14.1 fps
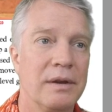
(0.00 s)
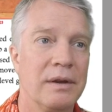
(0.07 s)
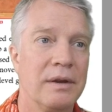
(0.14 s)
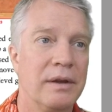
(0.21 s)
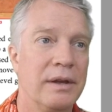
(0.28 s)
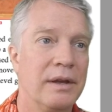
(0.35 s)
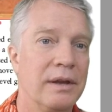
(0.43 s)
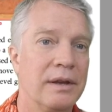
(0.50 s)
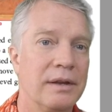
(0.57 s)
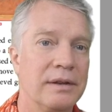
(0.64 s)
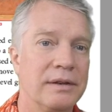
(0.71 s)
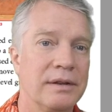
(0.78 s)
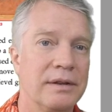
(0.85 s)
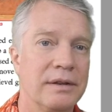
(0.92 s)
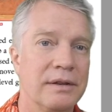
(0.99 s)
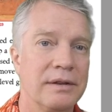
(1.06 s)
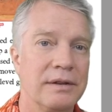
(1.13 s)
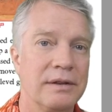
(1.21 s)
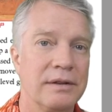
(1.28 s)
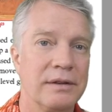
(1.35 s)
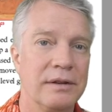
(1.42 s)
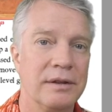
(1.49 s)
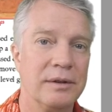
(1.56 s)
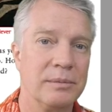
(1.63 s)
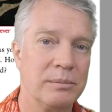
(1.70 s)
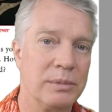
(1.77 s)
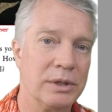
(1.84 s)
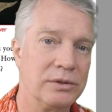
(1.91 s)
And
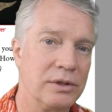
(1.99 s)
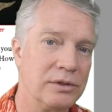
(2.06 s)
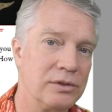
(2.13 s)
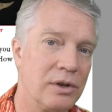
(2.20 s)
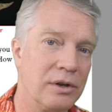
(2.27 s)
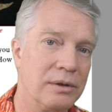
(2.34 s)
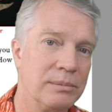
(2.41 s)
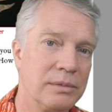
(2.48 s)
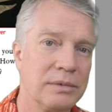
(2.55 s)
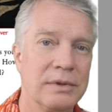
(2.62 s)
my son's arm.